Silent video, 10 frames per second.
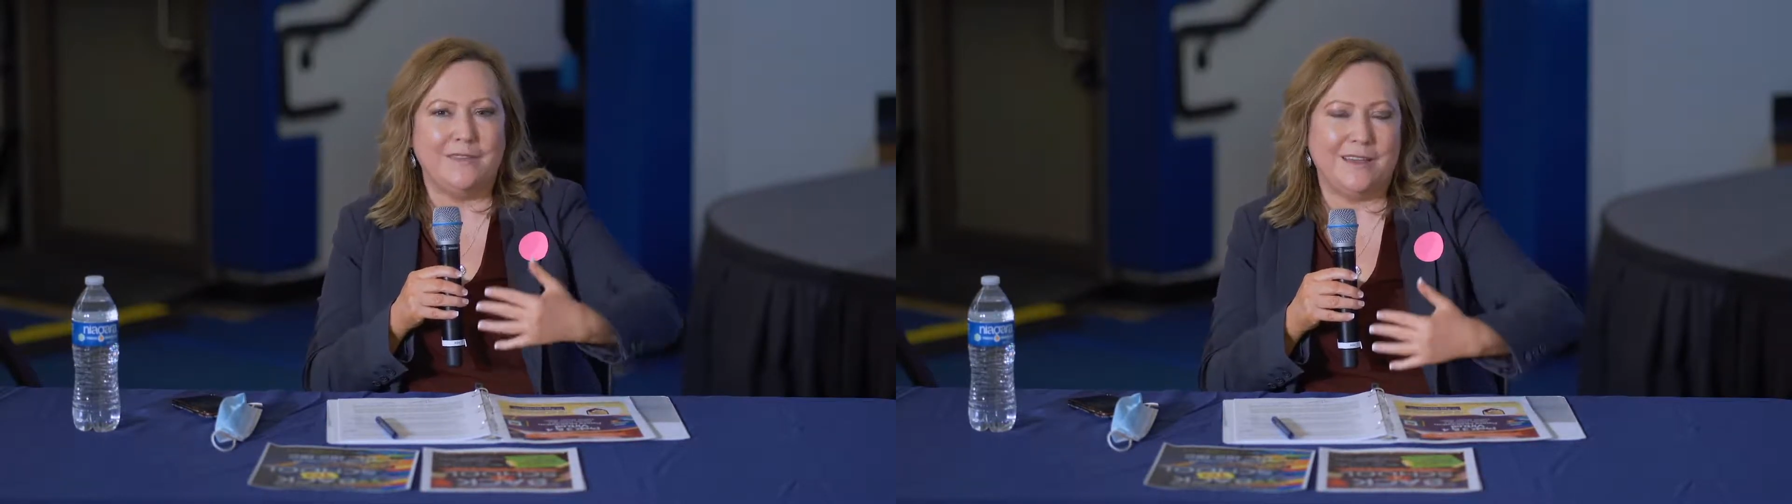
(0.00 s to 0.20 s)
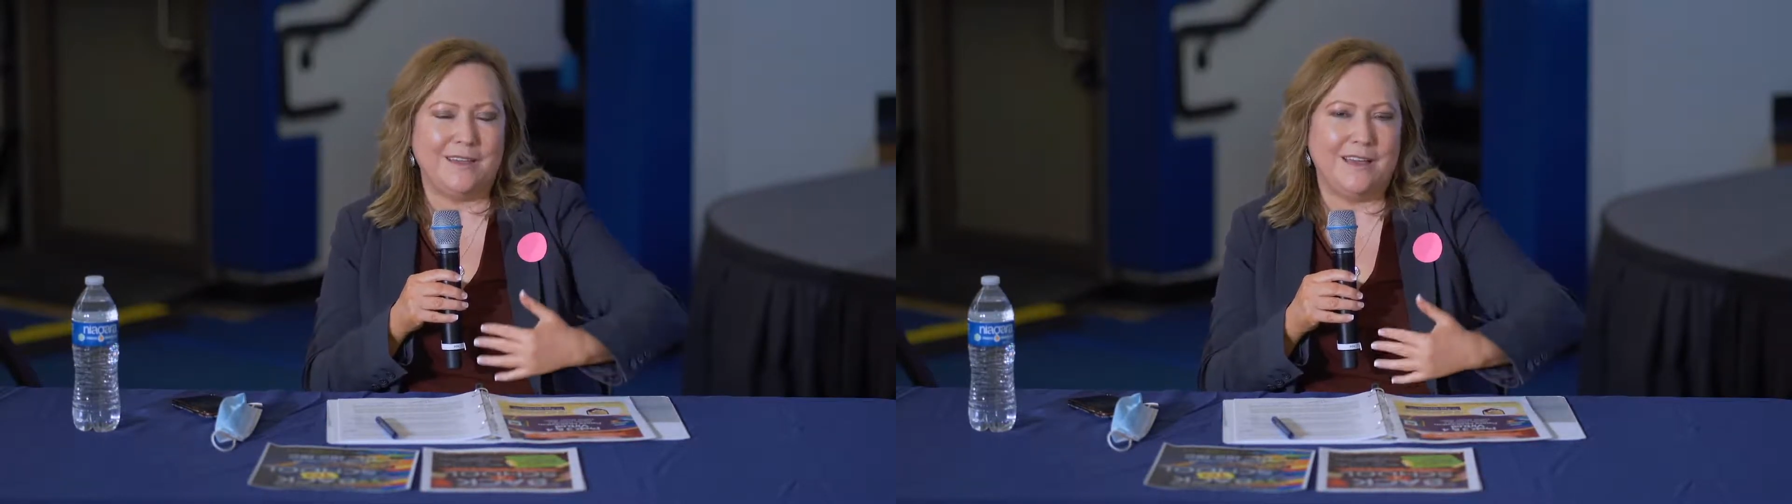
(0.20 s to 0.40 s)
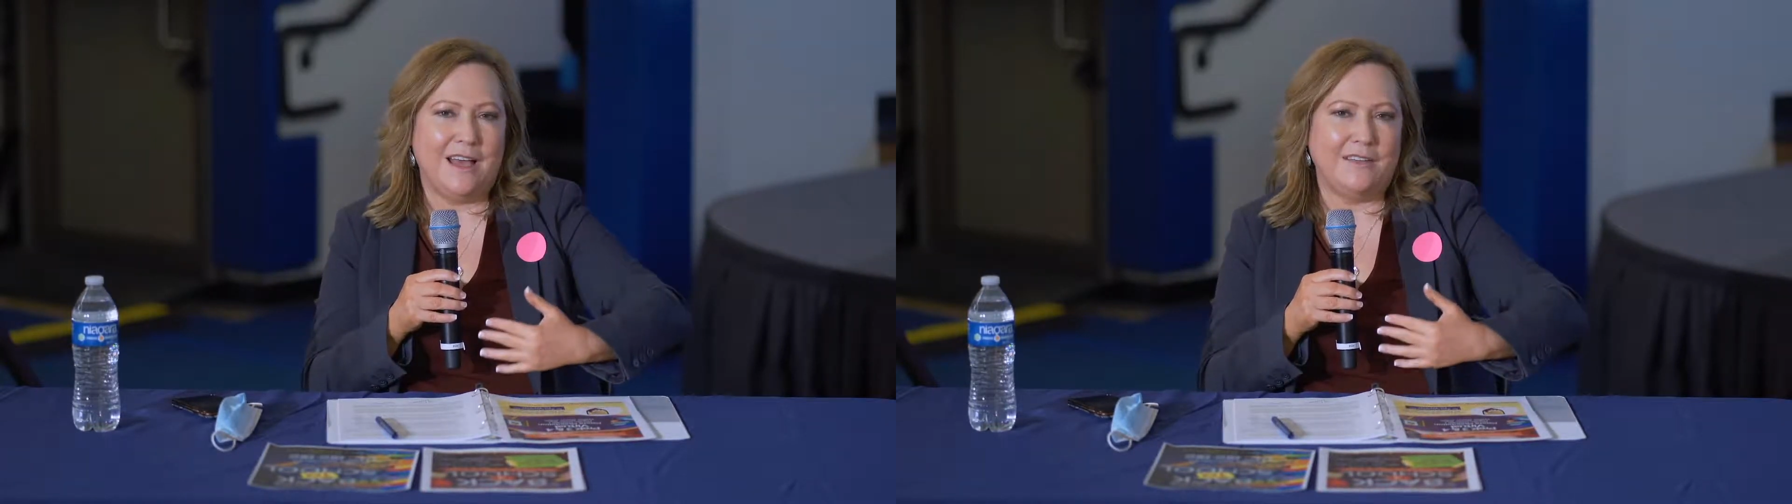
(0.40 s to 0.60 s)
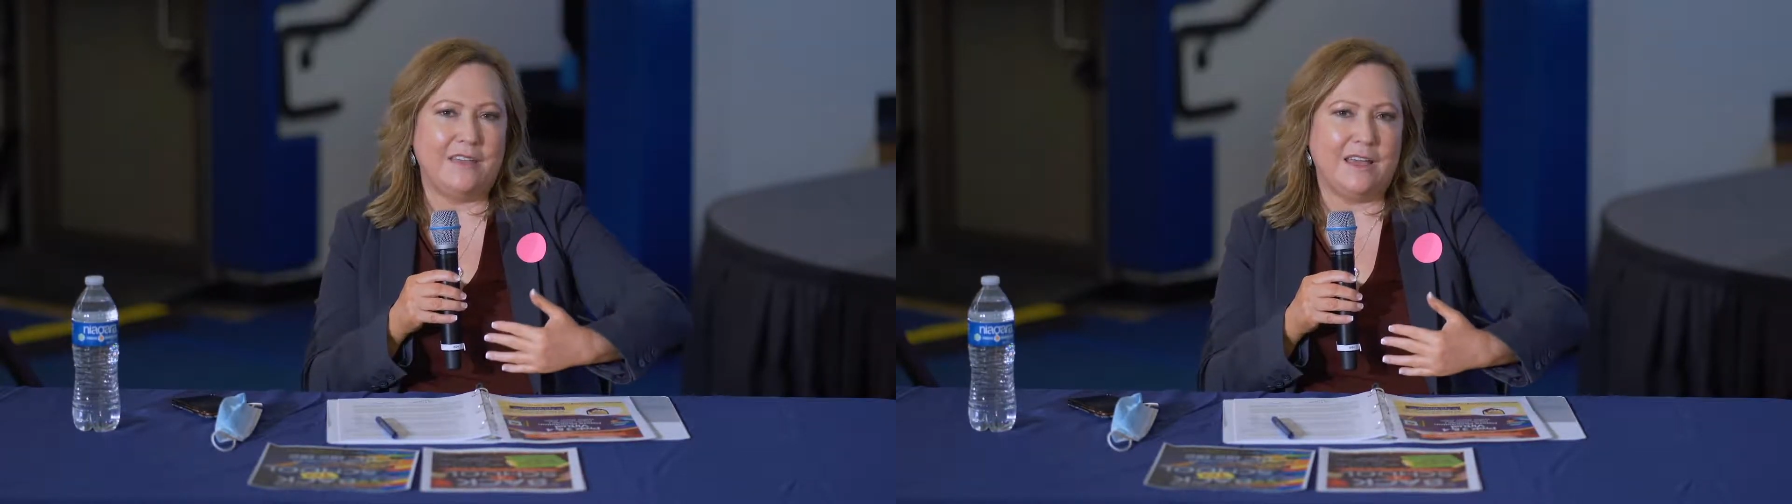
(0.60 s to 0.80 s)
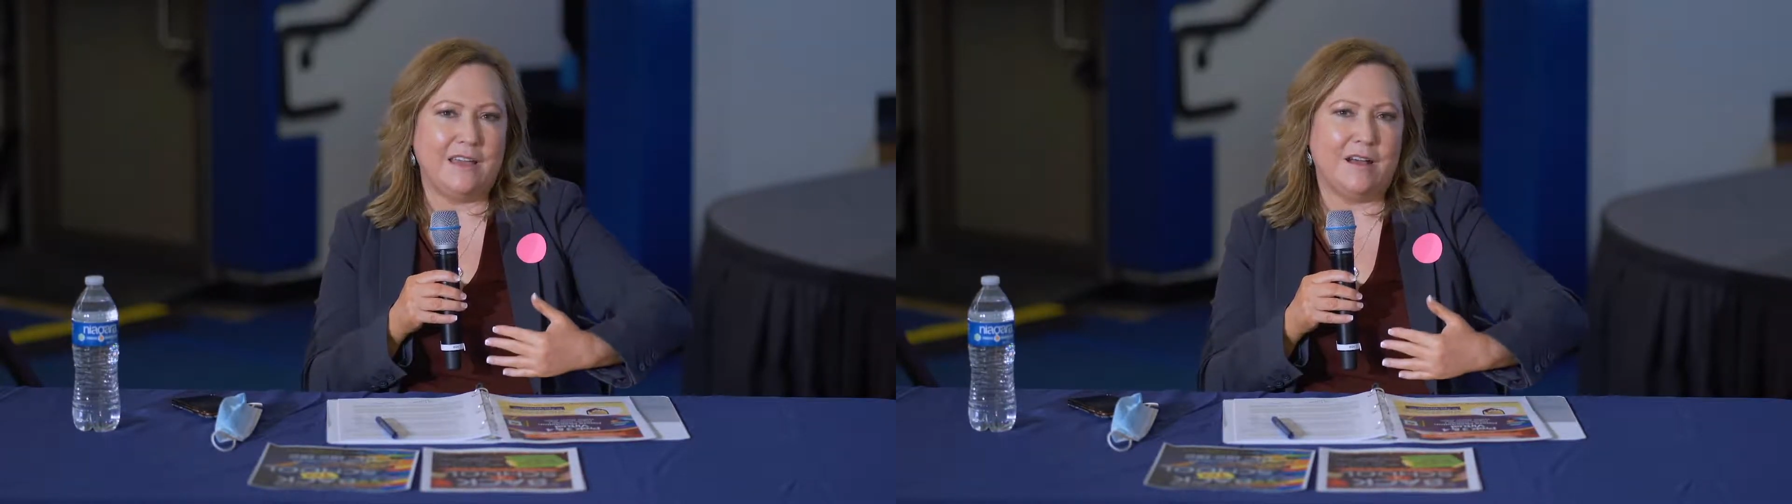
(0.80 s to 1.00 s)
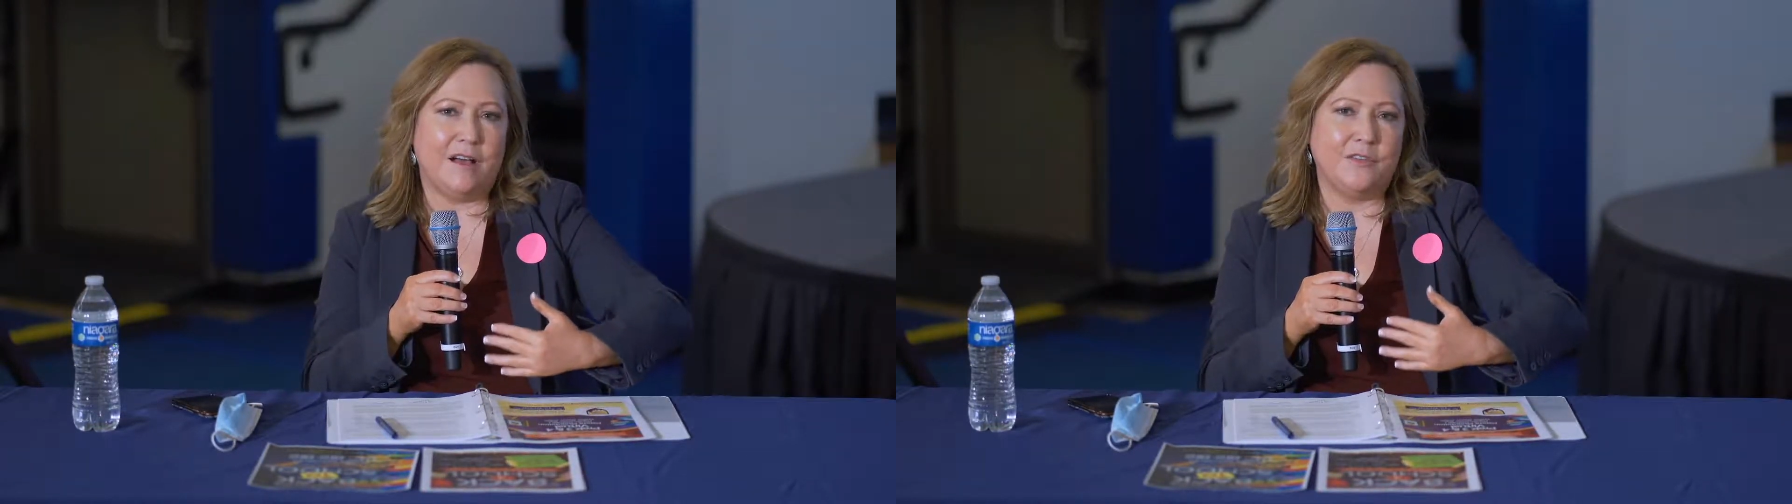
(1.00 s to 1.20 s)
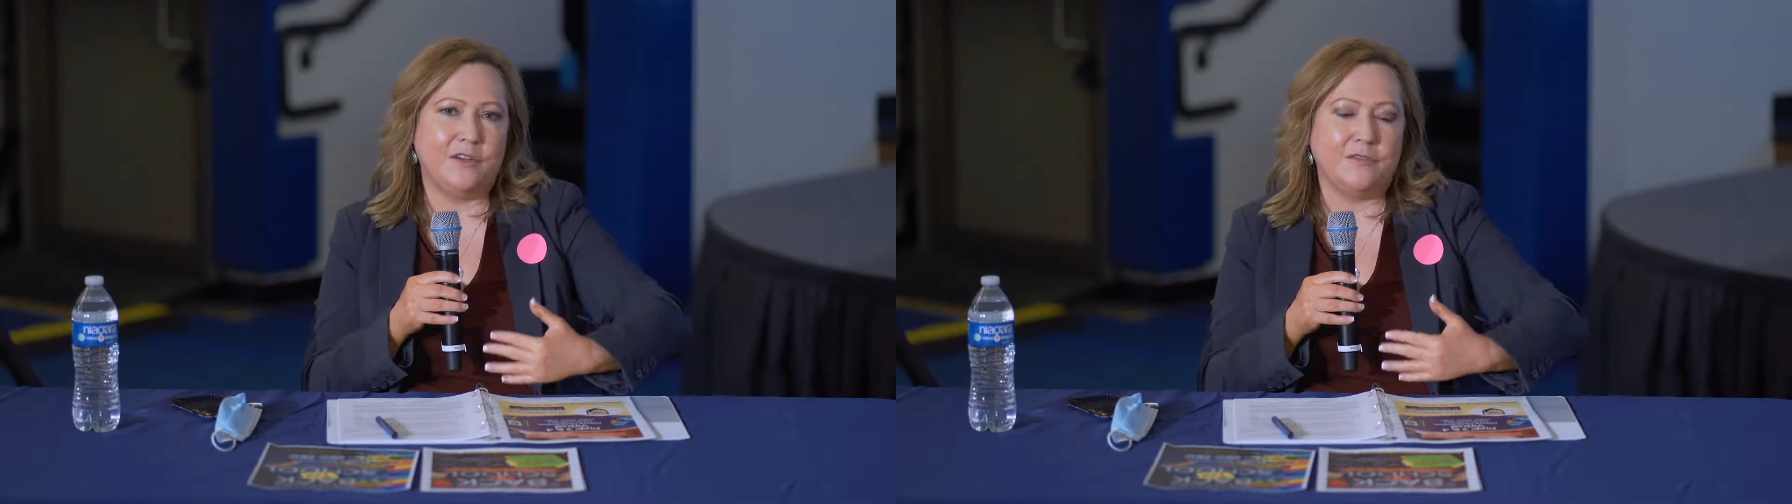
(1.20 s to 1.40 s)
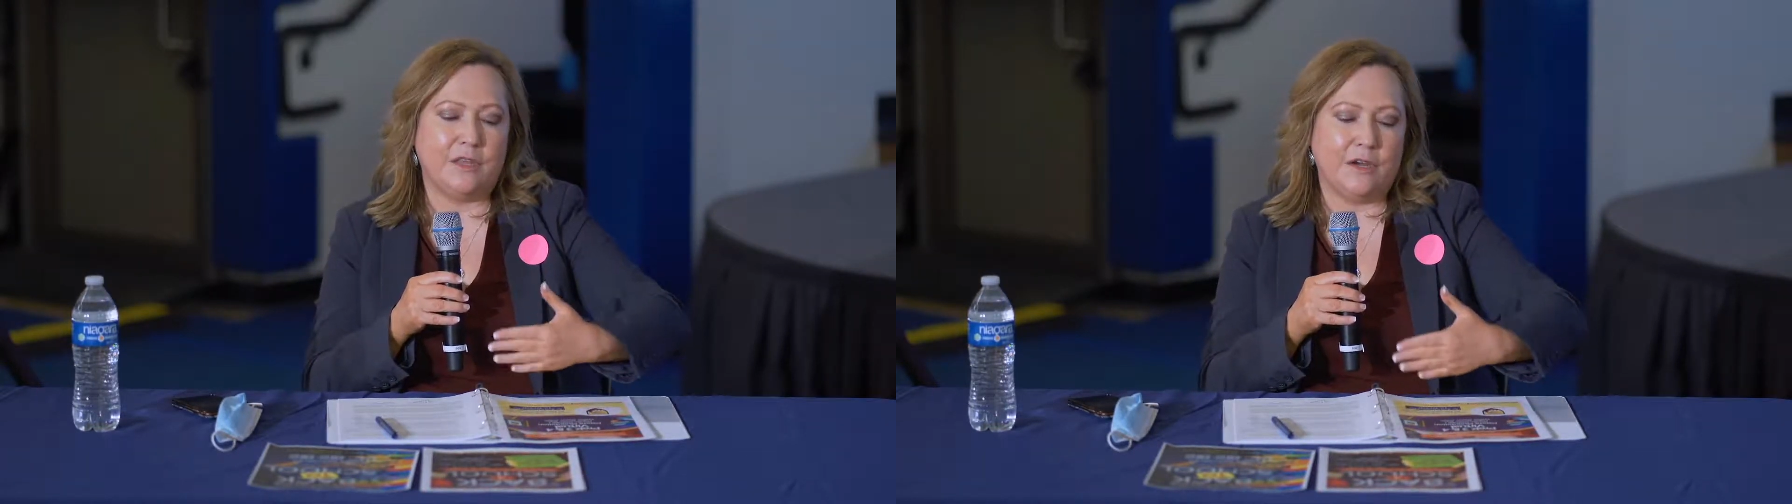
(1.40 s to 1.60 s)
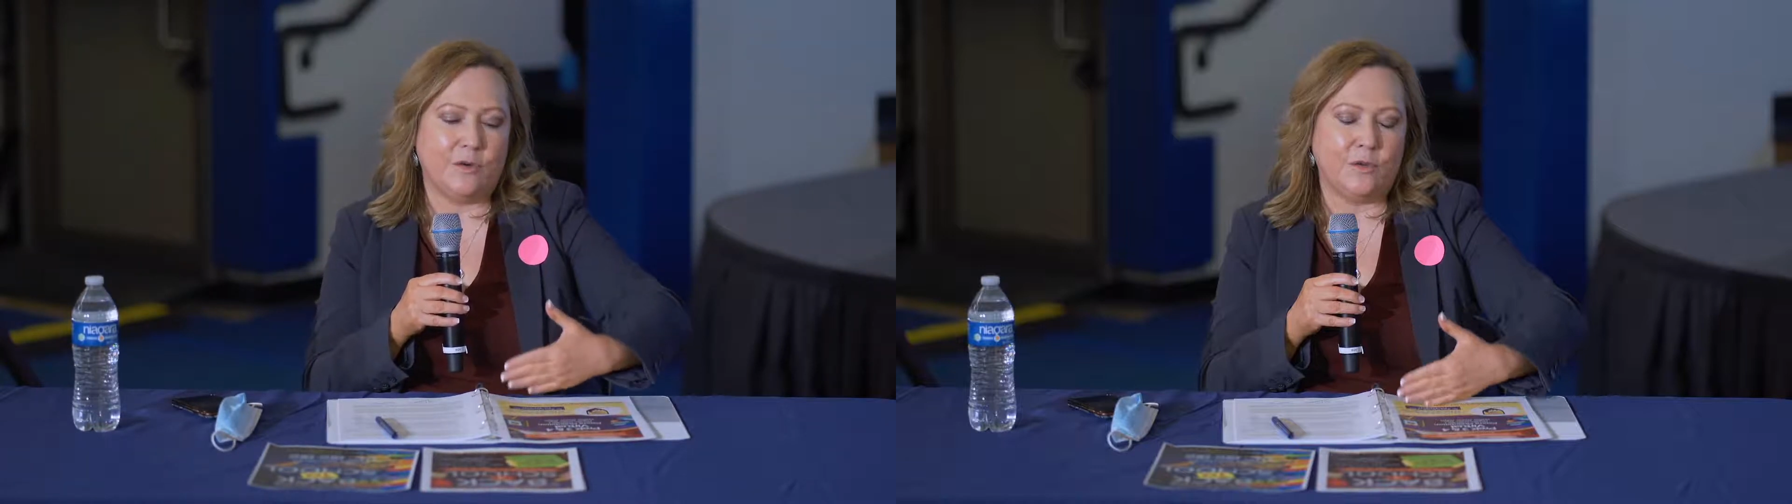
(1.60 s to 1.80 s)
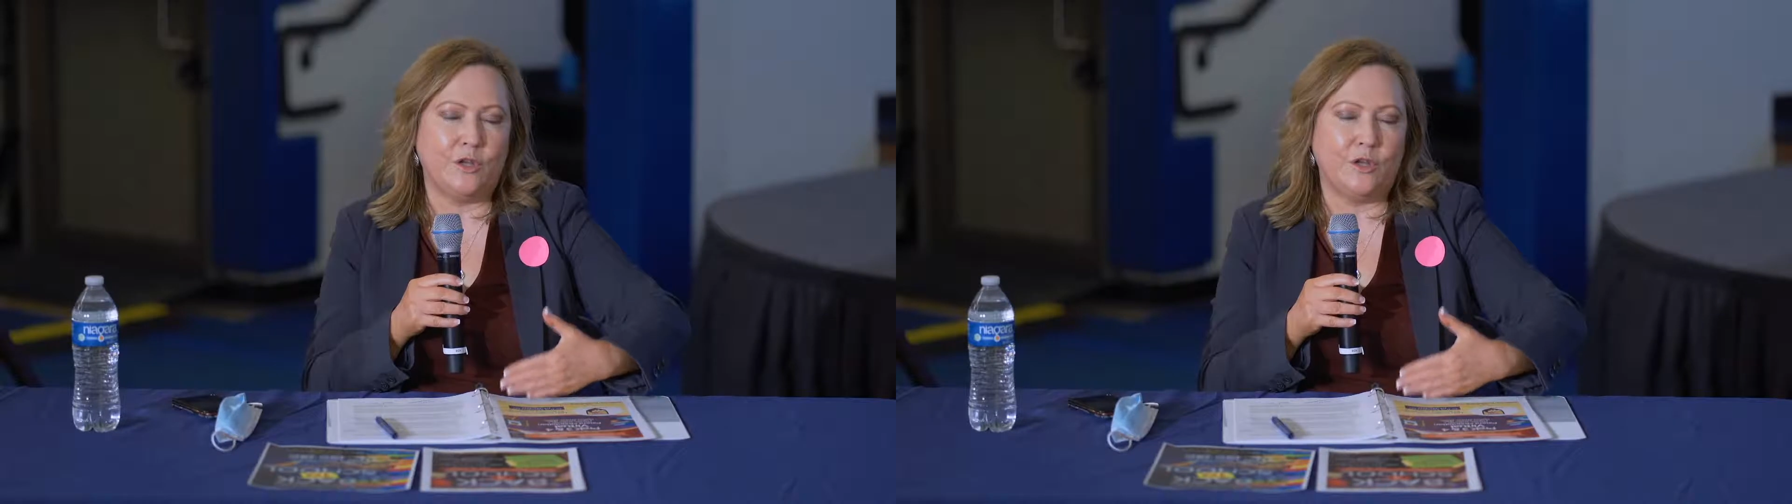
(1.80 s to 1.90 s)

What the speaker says: their